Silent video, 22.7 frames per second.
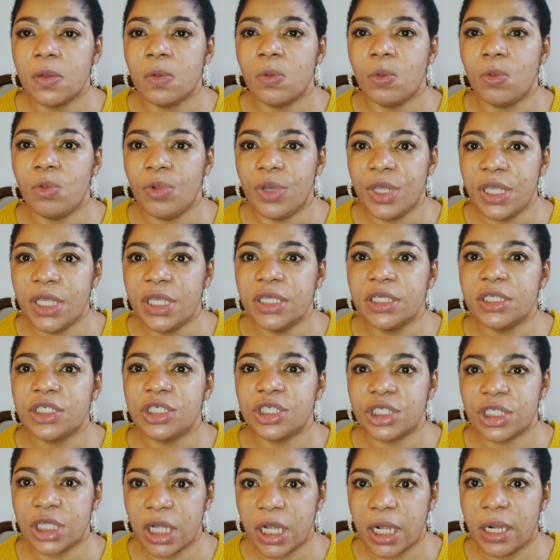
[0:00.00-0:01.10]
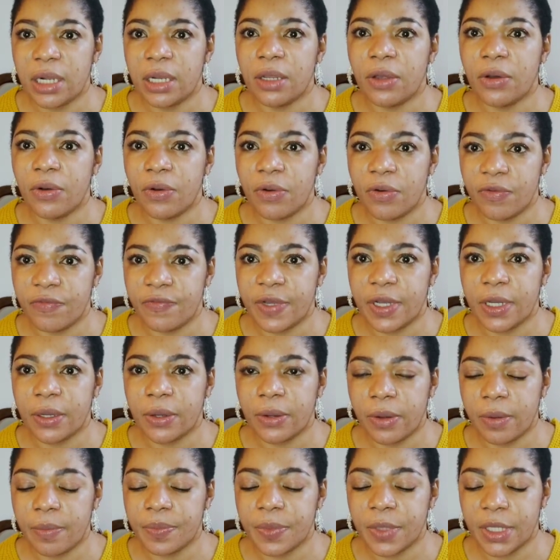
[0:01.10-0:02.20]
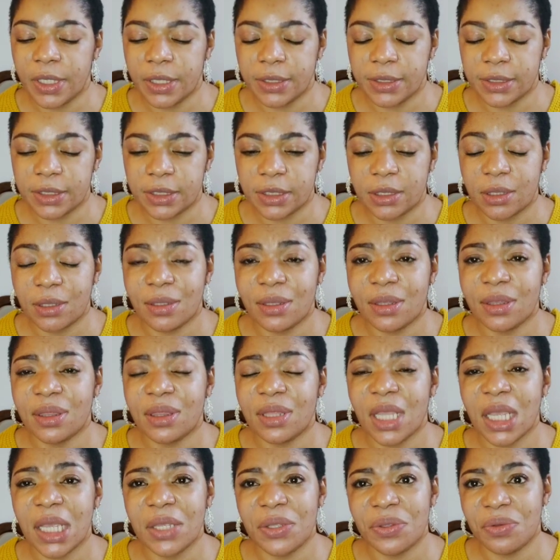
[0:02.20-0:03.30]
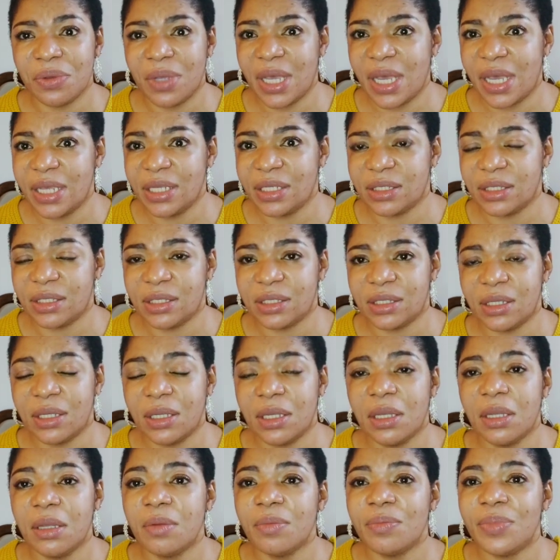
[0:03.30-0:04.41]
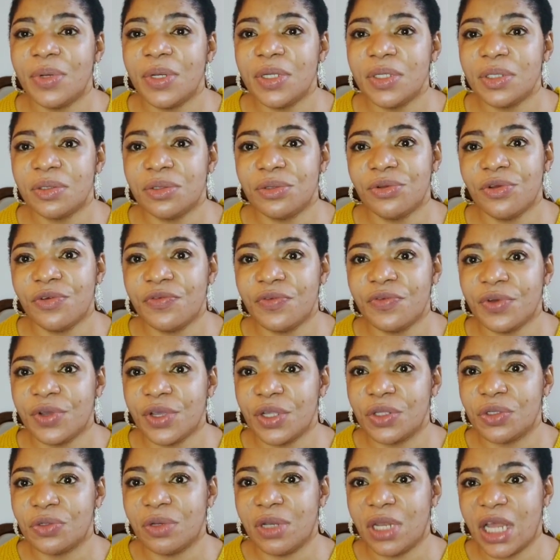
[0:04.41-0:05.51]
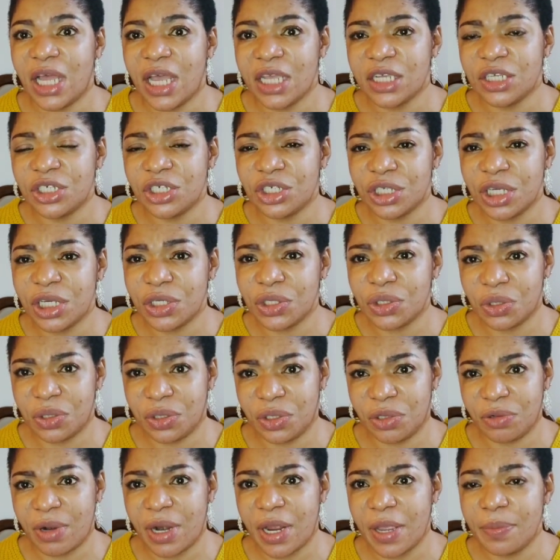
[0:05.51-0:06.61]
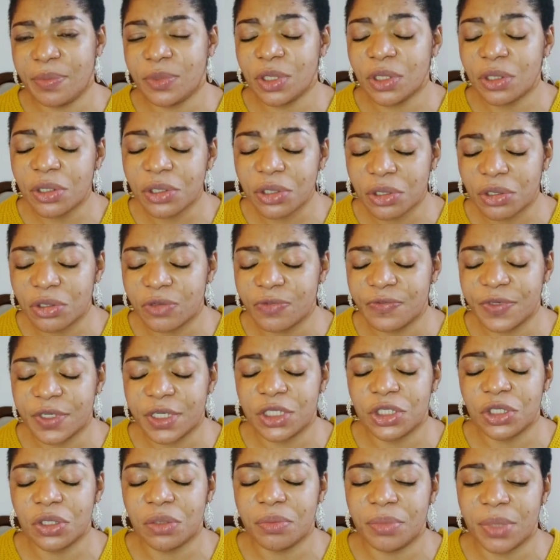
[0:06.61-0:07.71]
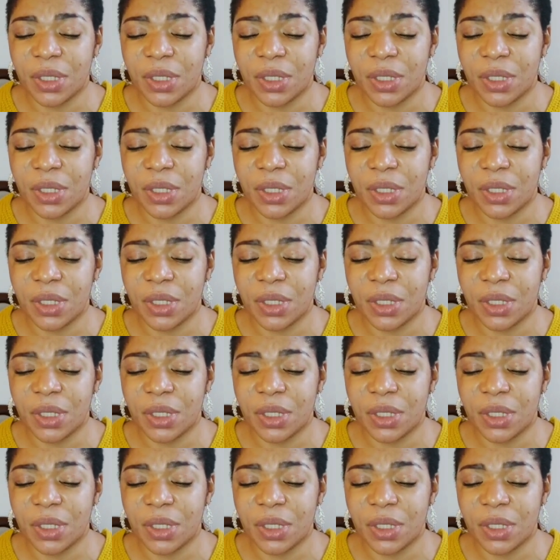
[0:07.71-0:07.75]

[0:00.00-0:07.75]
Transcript: We shall overcome this. Thank you guys. Please do not forget to like, share, subscribe, turn on your notification